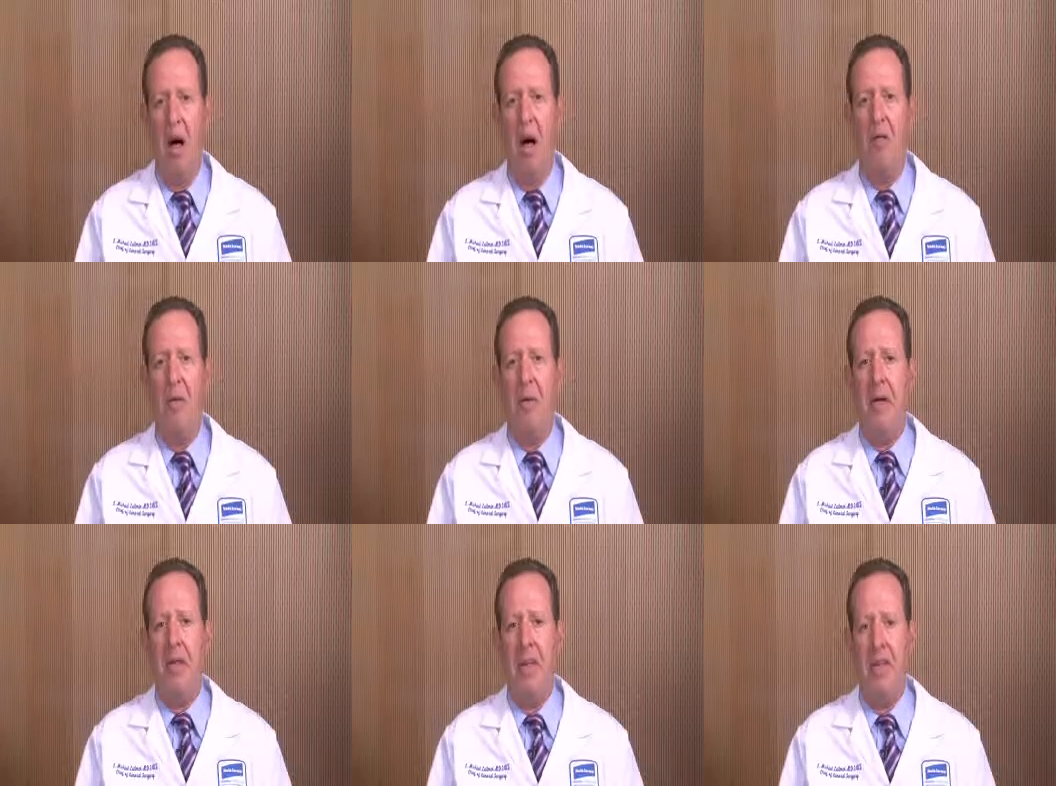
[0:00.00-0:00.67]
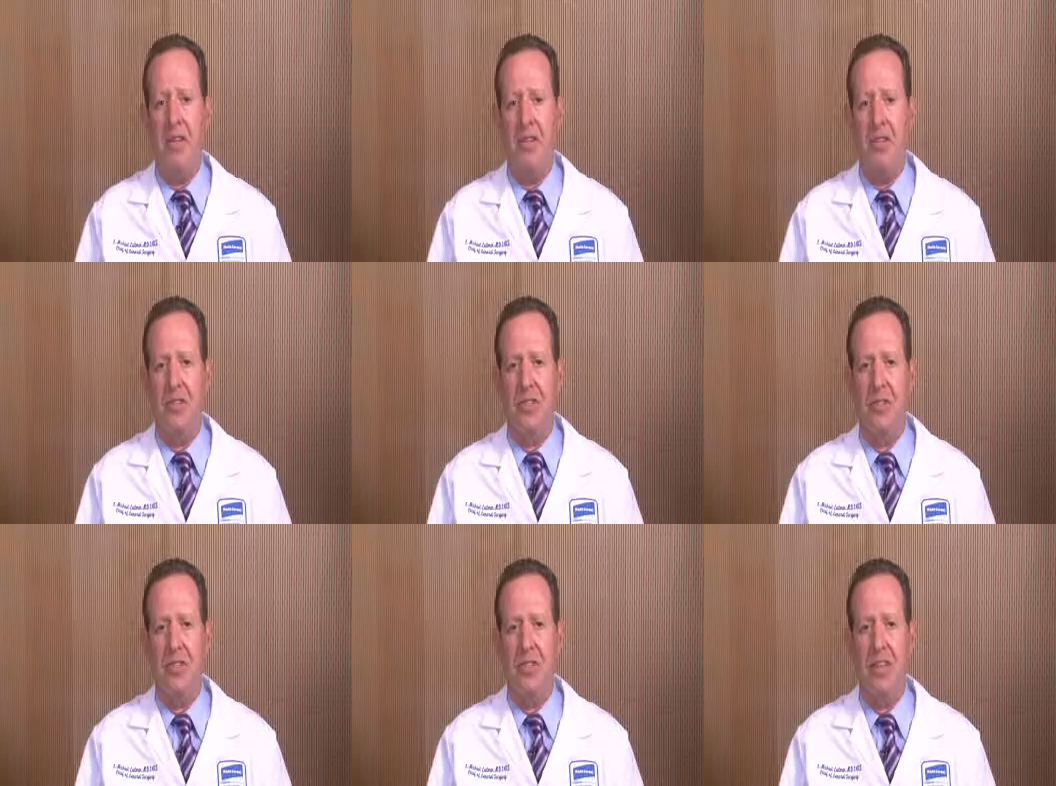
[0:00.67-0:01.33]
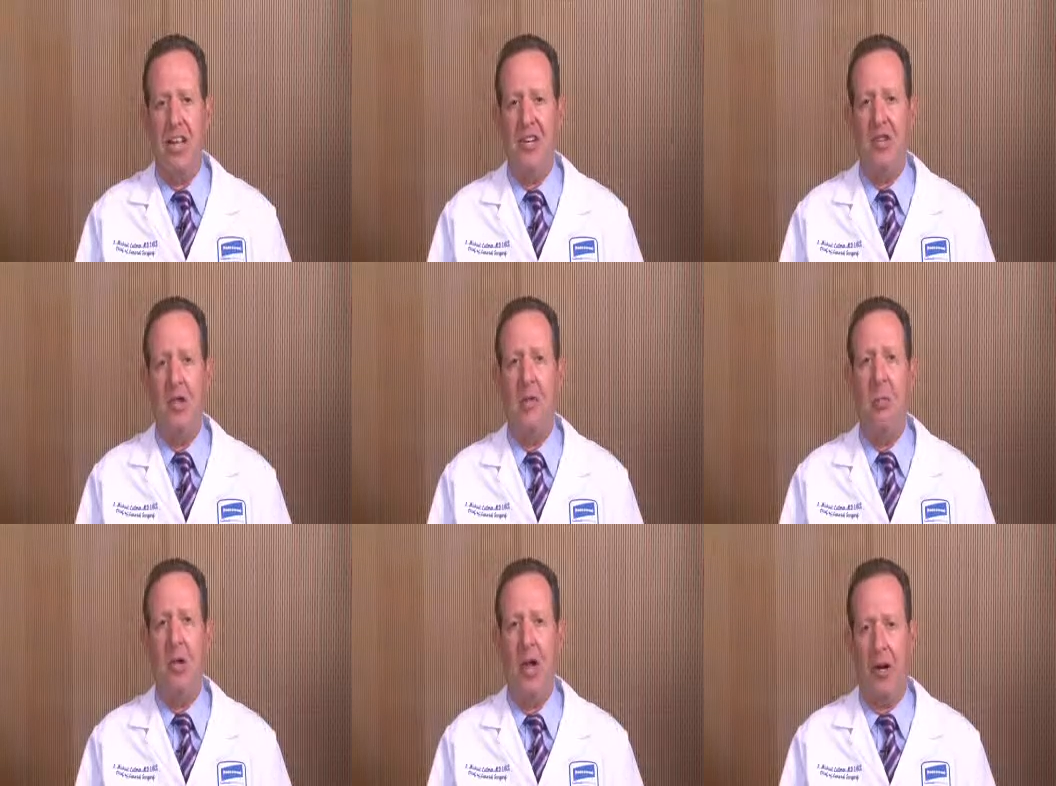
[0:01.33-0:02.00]
Other medications, such as
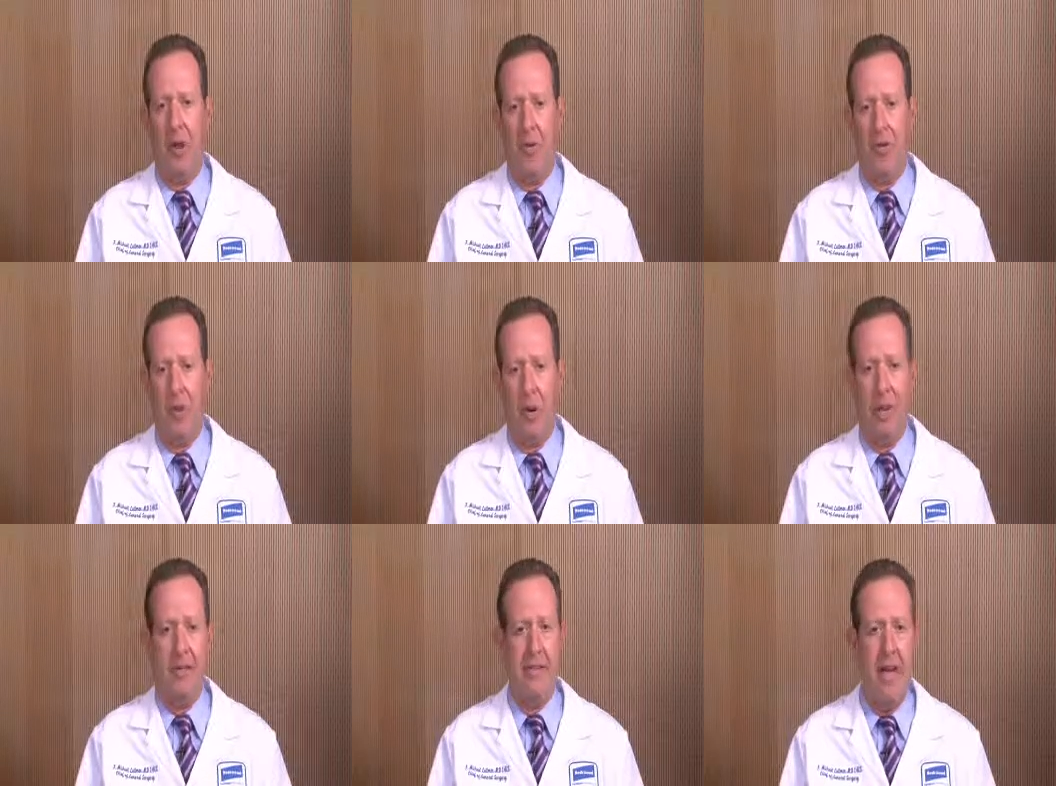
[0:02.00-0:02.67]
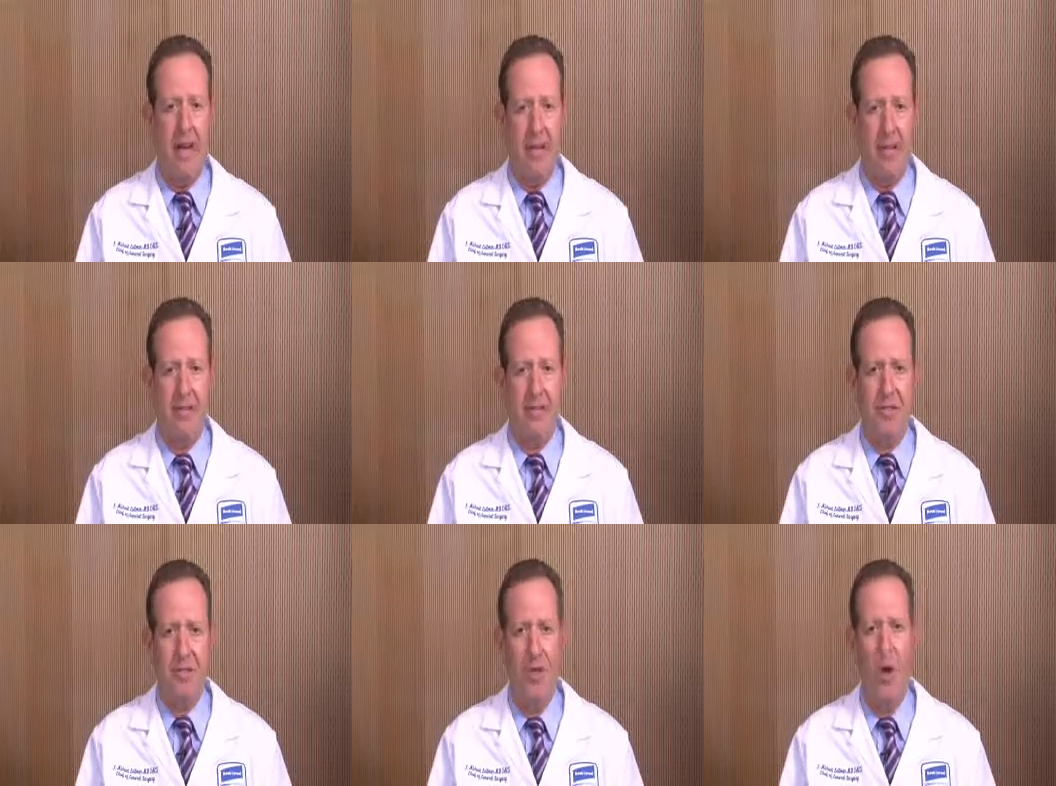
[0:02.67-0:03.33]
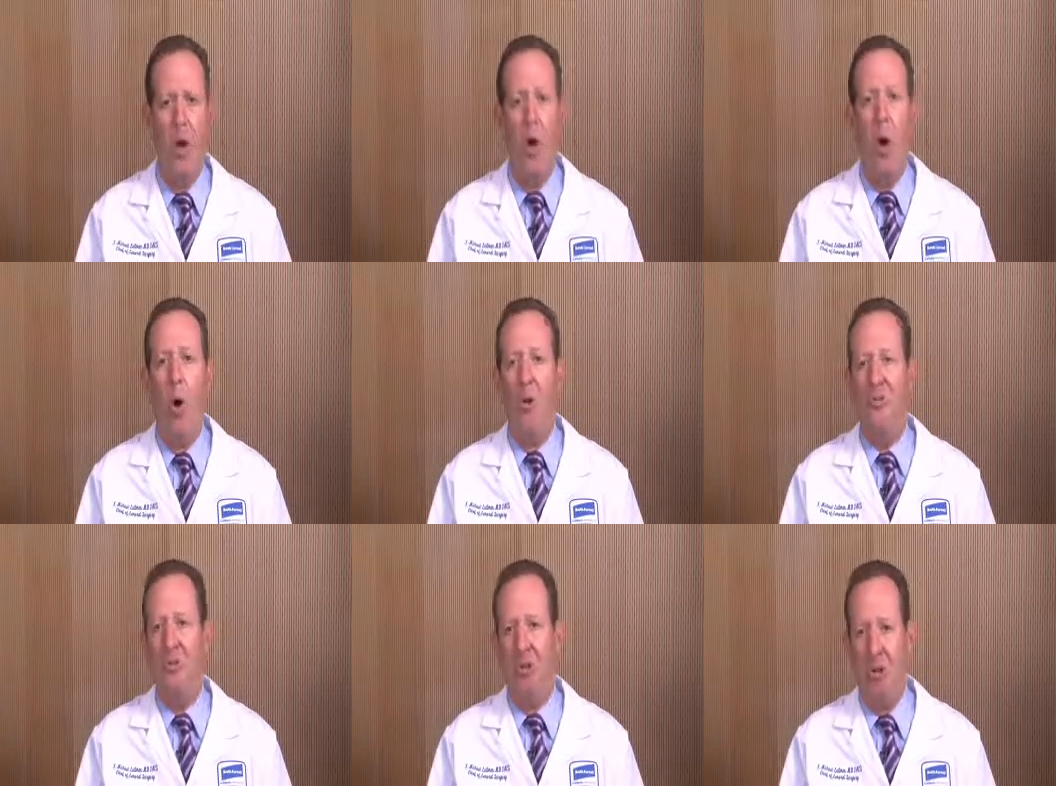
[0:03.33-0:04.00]
H2 blockers or antagonists, Also